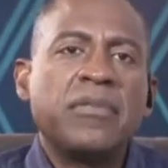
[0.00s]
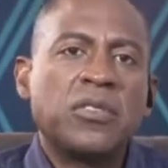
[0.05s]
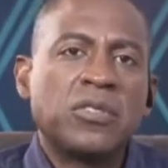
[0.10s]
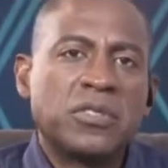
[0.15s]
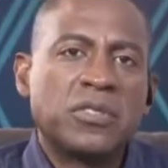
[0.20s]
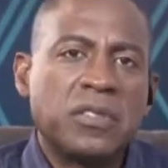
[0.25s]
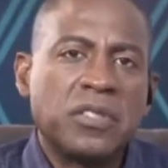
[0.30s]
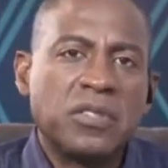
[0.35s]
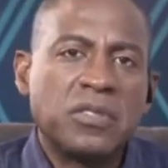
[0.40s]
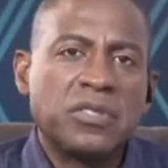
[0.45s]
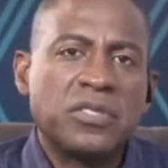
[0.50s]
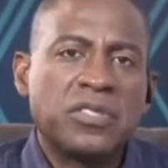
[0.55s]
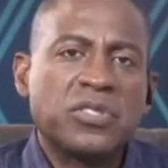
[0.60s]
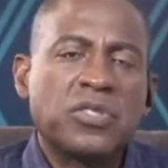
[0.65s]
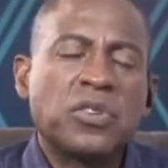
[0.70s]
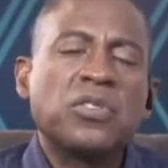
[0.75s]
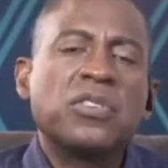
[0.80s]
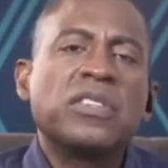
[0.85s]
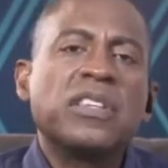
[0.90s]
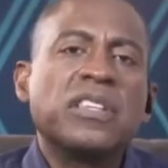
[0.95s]
There's there's
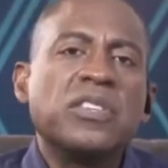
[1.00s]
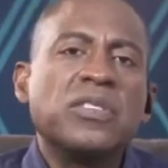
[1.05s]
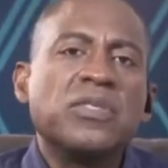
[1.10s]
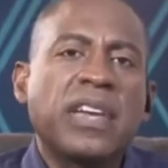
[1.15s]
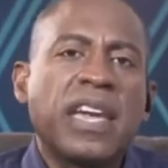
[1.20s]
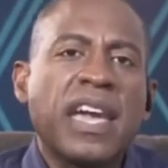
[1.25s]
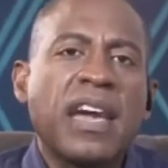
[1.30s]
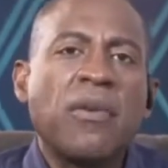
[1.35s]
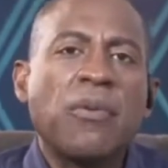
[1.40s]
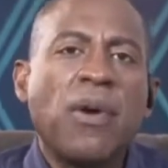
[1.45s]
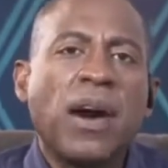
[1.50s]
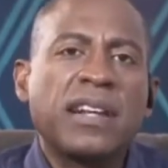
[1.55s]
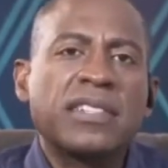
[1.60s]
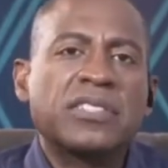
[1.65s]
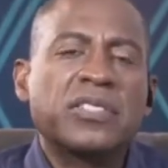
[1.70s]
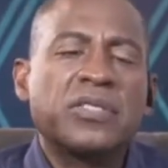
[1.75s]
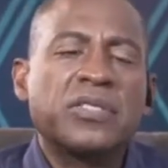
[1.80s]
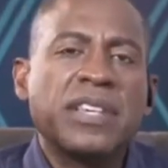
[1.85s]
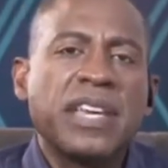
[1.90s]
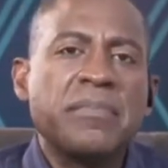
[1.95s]
certainly you can't
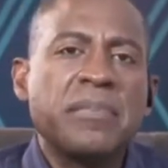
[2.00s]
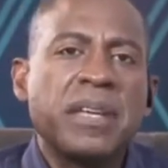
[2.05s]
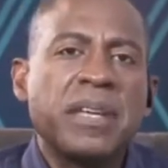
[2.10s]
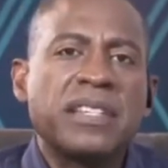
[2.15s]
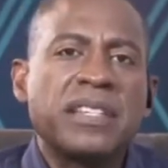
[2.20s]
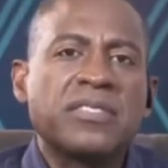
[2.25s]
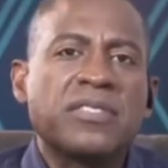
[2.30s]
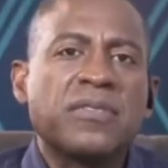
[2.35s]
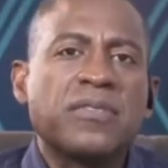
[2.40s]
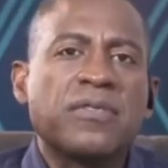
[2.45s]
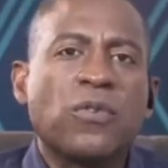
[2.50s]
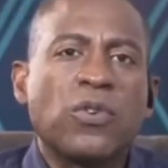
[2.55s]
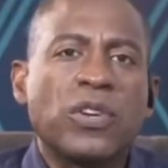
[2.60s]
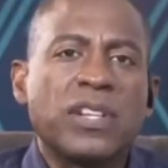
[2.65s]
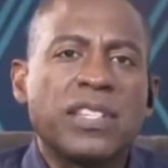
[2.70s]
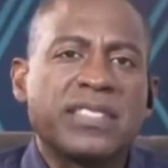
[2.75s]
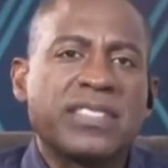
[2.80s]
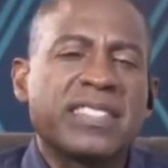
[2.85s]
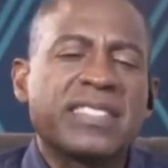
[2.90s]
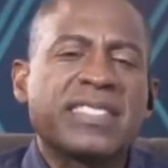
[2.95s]
watch those eight minutes and
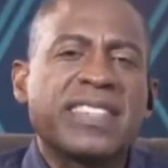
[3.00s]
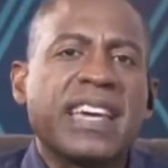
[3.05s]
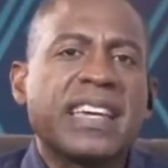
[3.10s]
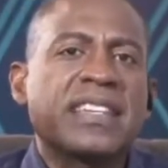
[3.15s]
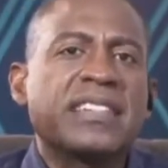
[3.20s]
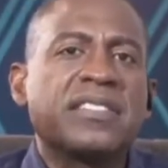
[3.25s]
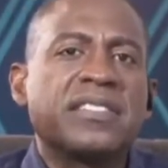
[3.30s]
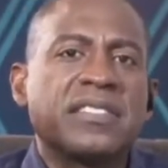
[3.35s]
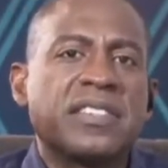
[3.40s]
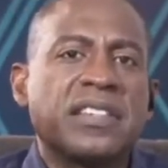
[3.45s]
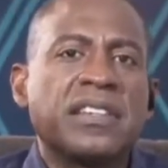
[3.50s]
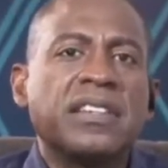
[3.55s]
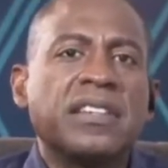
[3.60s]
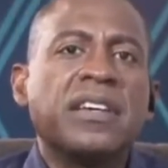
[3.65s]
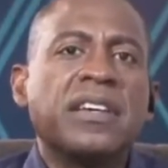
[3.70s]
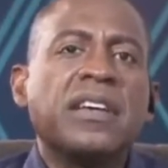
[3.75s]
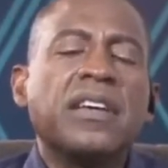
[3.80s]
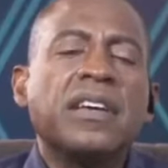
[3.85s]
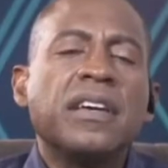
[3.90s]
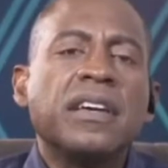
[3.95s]
forty six seconds, and
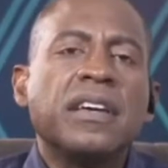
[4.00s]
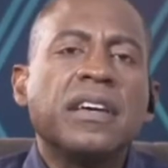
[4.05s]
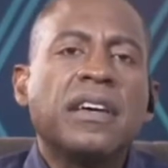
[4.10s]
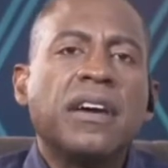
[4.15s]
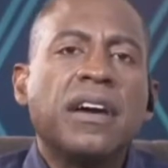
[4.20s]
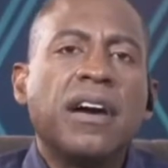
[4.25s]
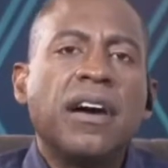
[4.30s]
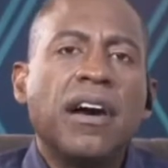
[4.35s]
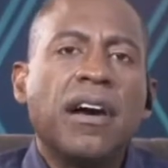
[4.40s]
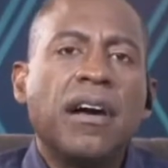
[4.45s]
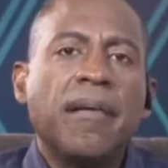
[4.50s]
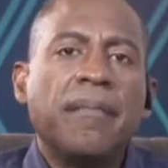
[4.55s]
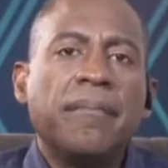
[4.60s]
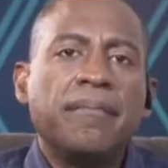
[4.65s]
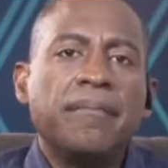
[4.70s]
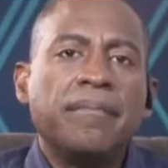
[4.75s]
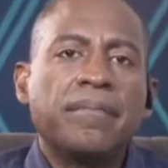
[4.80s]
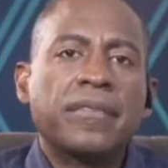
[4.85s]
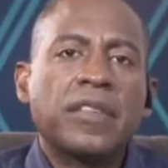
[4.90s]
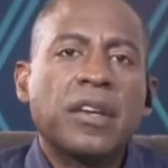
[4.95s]

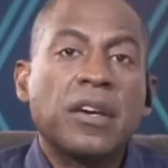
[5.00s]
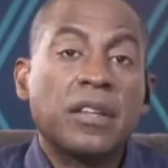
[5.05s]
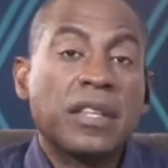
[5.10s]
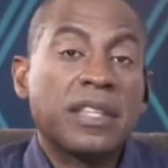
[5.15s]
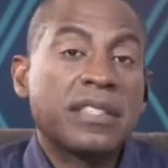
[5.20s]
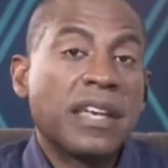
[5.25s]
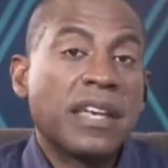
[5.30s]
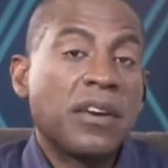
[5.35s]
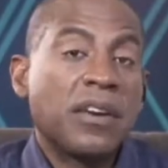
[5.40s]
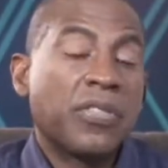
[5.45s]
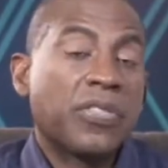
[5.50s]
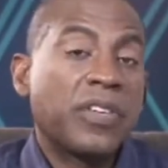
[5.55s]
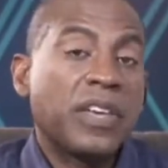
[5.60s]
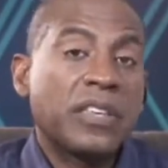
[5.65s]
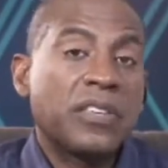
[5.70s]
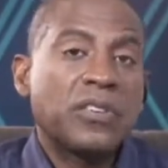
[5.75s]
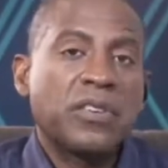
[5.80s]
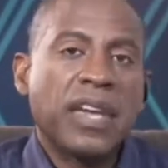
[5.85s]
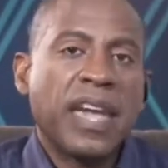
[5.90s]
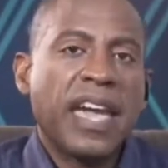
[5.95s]
um, at least I don't
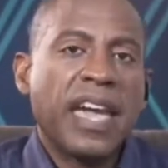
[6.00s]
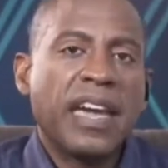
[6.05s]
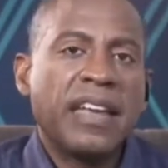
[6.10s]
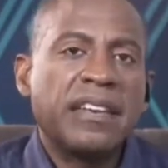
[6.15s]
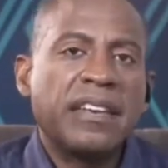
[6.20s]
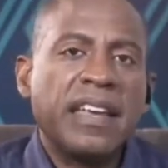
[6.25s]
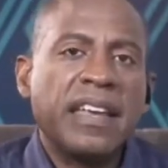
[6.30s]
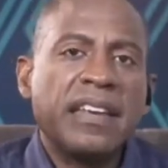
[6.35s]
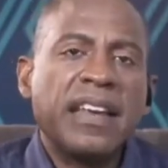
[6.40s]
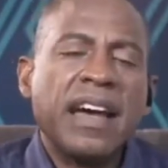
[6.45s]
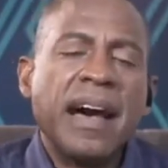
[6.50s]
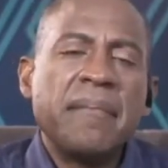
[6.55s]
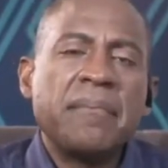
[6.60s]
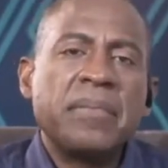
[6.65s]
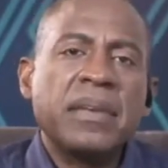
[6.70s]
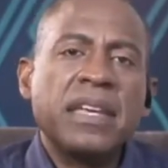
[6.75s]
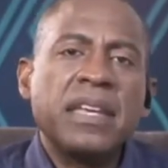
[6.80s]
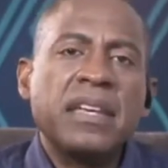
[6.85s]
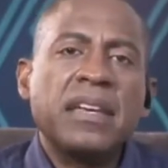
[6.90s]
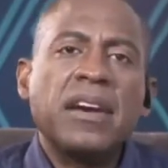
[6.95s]
think you can, and
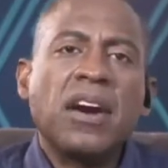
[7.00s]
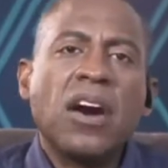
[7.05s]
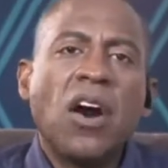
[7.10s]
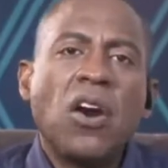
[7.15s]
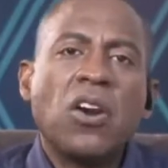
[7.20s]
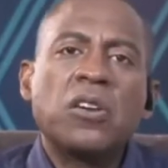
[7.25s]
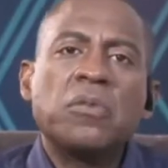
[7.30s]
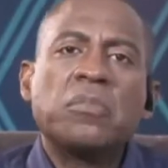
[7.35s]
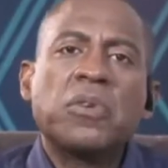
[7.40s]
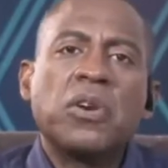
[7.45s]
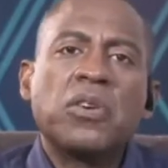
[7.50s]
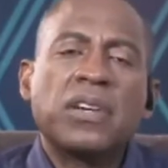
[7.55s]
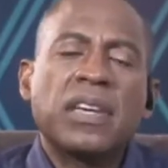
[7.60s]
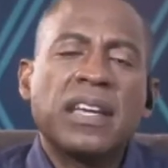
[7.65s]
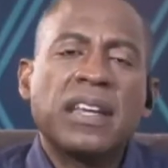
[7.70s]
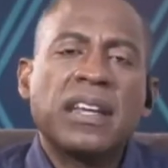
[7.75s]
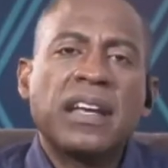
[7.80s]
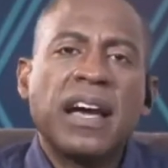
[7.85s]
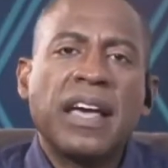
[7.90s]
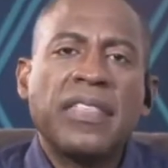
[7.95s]
not be
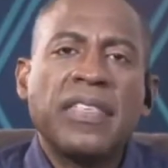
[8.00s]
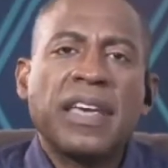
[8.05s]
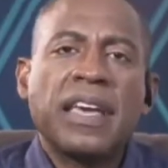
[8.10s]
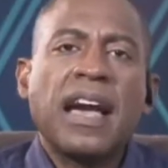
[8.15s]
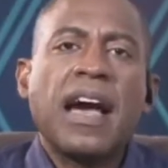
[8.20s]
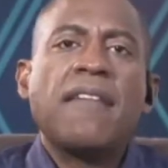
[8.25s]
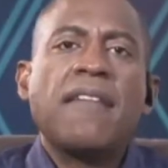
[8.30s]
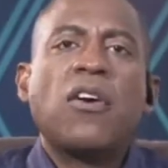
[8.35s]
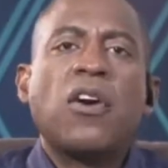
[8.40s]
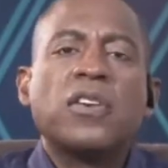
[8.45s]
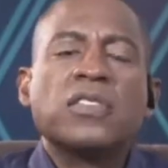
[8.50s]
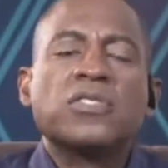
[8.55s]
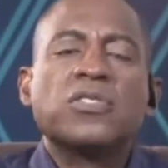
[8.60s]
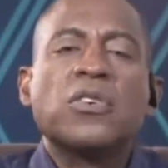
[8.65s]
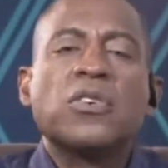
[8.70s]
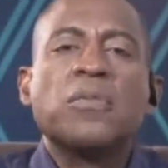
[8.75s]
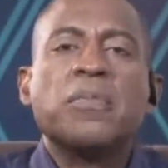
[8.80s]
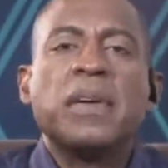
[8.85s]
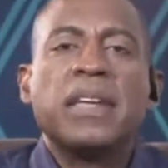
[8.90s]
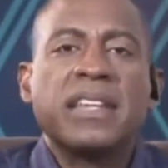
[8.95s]
heartbroken. I think I've
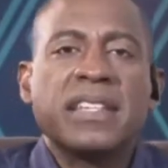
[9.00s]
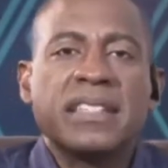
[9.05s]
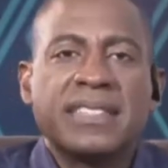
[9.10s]
also been